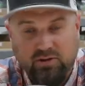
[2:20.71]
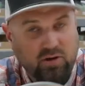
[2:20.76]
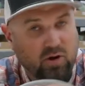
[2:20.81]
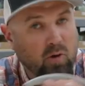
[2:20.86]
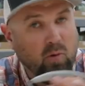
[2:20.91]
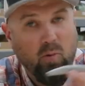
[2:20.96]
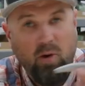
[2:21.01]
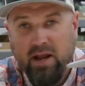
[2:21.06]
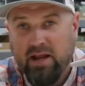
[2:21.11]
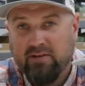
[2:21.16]

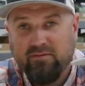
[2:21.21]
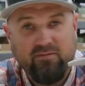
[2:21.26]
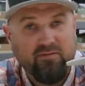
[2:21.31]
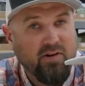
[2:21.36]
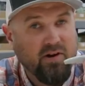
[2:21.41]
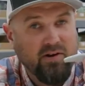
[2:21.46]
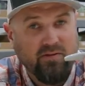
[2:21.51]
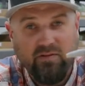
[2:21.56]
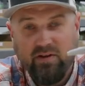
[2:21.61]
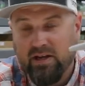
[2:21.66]
no weight in
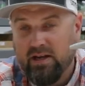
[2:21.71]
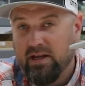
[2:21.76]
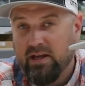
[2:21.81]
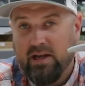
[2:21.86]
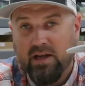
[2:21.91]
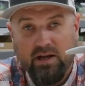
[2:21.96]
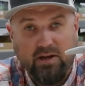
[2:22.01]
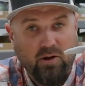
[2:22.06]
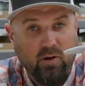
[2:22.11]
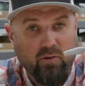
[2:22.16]
front of it.
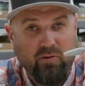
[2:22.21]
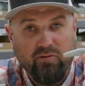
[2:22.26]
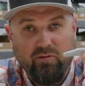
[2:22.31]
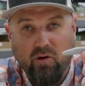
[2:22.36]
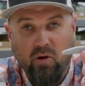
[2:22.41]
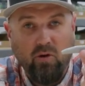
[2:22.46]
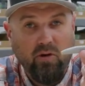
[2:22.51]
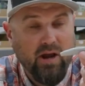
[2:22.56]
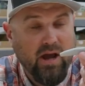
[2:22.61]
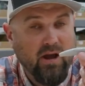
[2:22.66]
Go
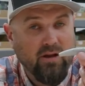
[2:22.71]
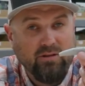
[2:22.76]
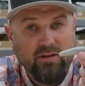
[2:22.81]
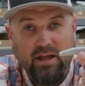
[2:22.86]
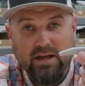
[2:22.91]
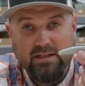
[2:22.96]
throw it out,